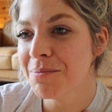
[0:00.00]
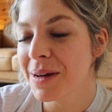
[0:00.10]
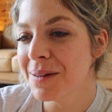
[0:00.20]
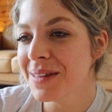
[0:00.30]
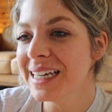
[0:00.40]

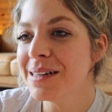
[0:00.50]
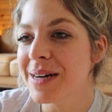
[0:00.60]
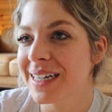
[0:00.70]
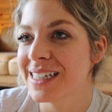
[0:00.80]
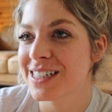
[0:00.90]
But I'm thinking
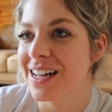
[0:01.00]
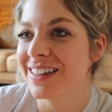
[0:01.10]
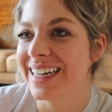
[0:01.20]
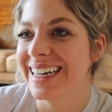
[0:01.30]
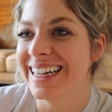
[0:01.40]
about
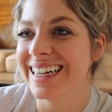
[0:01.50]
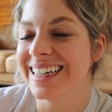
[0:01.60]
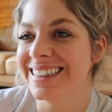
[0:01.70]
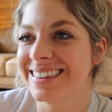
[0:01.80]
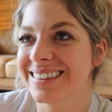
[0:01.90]

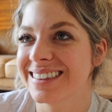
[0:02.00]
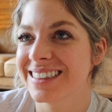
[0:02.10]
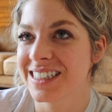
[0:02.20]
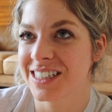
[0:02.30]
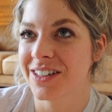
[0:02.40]
consolidating and
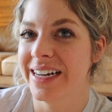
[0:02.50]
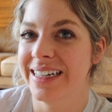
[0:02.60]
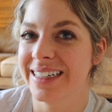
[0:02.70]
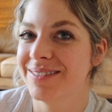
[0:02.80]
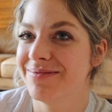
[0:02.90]
just trying
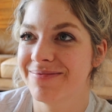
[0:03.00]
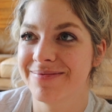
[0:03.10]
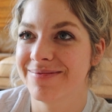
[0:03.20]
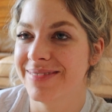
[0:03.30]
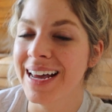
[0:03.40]
to,
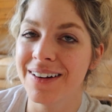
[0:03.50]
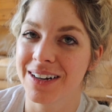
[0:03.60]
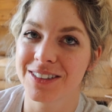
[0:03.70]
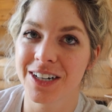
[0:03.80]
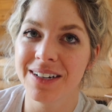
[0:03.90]
I don't
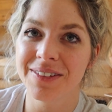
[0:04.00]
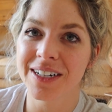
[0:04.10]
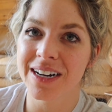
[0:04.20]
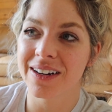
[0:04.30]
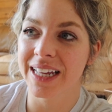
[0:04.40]
know, try to
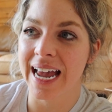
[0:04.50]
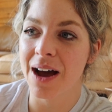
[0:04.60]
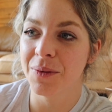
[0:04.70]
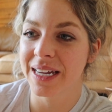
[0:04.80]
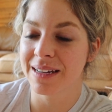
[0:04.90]
figure out like
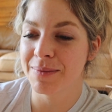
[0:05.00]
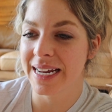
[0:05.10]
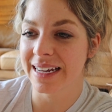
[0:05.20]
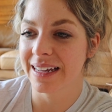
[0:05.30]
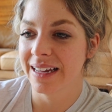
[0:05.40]
how we can
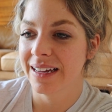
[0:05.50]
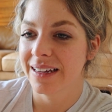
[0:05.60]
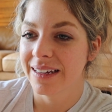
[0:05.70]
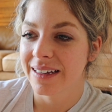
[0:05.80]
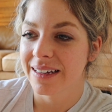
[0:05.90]
make,
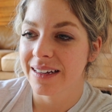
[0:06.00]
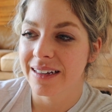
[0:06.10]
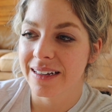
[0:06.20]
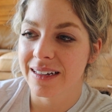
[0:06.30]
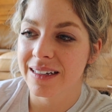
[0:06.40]

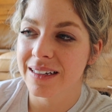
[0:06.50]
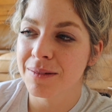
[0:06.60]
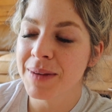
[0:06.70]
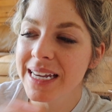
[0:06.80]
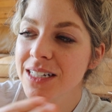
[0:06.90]

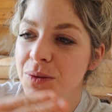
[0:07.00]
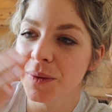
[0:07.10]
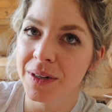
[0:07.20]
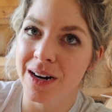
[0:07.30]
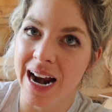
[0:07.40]
make it to
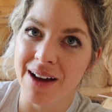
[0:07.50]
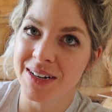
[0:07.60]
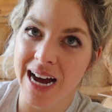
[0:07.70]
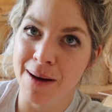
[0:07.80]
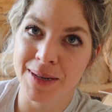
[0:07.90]
where we're not
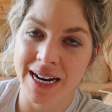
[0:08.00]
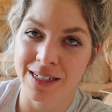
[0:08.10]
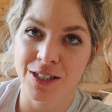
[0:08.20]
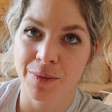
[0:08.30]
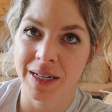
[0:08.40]
having to update
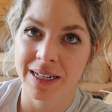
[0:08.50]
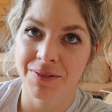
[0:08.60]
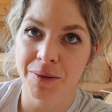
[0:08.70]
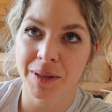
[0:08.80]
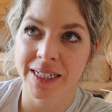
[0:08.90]
in so many
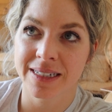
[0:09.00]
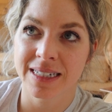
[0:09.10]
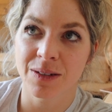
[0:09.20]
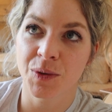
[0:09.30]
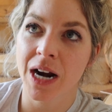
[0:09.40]
different
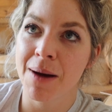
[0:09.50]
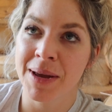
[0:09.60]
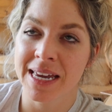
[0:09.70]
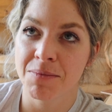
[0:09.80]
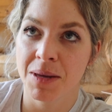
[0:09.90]
places, and we're not
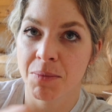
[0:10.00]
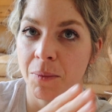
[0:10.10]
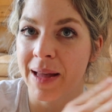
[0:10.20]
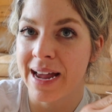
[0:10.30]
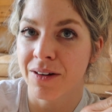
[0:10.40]
making people
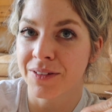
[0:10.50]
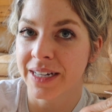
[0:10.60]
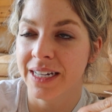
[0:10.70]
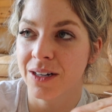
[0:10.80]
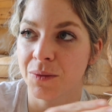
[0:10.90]
mad over
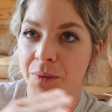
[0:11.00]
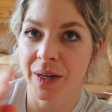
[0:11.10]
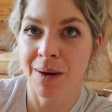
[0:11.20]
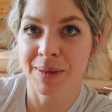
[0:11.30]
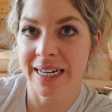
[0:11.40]
here when
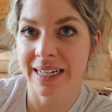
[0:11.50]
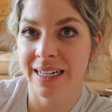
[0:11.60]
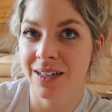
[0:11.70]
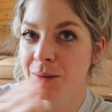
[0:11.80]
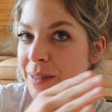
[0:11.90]
we update
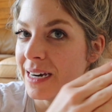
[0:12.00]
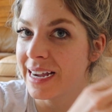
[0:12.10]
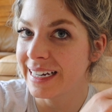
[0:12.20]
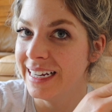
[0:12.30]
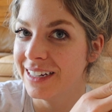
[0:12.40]
here, but
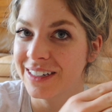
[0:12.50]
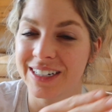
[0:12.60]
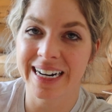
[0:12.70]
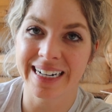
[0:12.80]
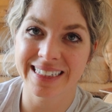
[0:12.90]
not
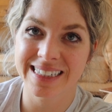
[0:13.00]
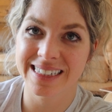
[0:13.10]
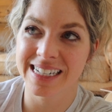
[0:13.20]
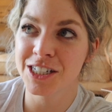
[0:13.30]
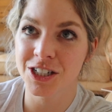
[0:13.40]
here, and it's
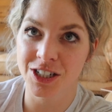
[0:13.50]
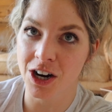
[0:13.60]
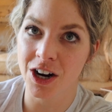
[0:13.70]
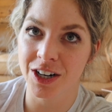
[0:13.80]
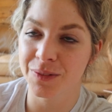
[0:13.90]
it's just
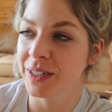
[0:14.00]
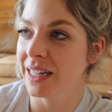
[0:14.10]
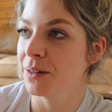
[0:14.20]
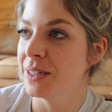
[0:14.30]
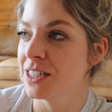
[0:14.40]
hard. We
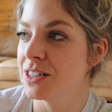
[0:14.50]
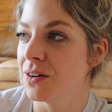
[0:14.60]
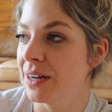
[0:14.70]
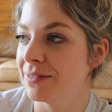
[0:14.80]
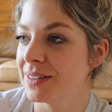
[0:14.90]
like we just
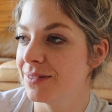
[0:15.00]
don't have,